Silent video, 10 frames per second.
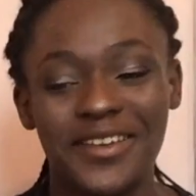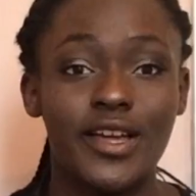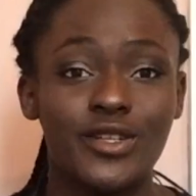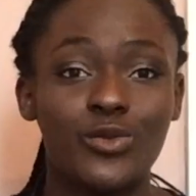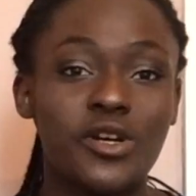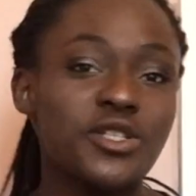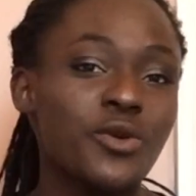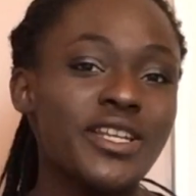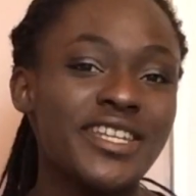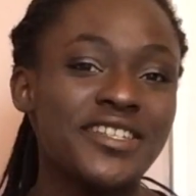And why
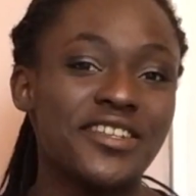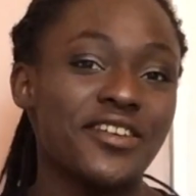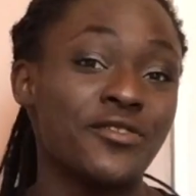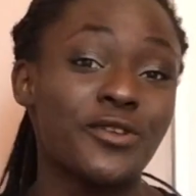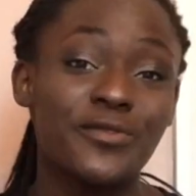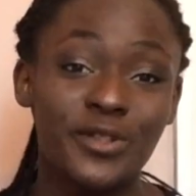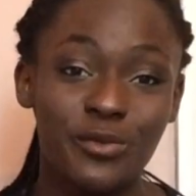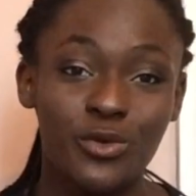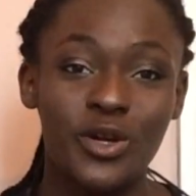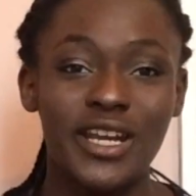do I need a
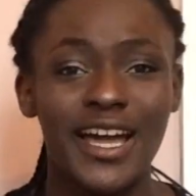refillable one